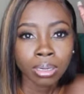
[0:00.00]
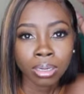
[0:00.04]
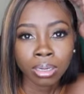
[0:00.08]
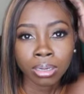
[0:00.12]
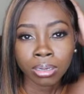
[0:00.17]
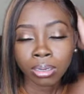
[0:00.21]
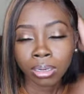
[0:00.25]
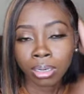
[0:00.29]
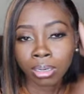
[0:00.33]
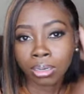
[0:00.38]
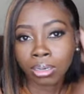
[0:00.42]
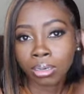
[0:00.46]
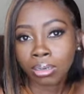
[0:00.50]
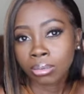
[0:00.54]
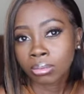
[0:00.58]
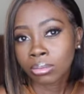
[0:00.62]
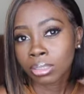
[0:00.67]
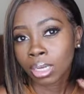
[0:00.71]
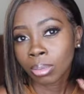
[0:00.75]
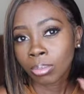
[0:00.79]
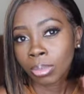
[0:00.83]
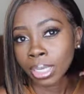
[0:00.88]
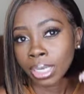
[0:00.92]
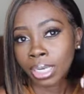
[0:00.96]
Oh,
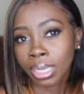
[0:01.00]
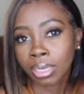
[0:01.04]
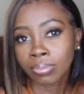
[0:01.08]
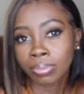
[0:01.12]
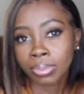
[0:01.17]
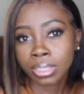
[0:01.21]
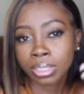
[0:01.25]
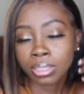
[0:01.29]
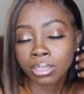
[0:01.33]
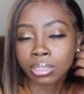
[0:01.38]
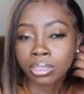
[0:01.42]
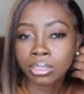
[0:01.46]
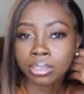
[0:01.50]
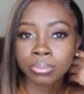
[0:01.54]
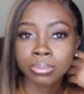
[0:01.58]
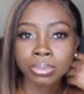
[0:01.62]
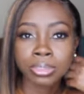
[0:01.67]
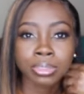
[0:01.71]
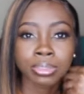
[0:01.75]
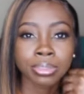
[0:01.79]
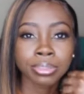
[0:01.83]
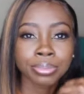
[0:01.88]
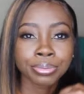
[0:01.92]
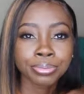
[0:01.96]
y'all might not even get this
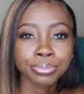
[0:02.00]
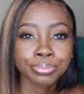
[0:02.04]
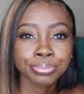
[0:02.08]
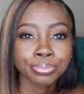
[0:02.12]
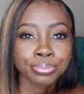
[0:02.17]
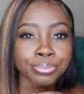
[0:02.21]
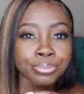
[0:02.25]
video.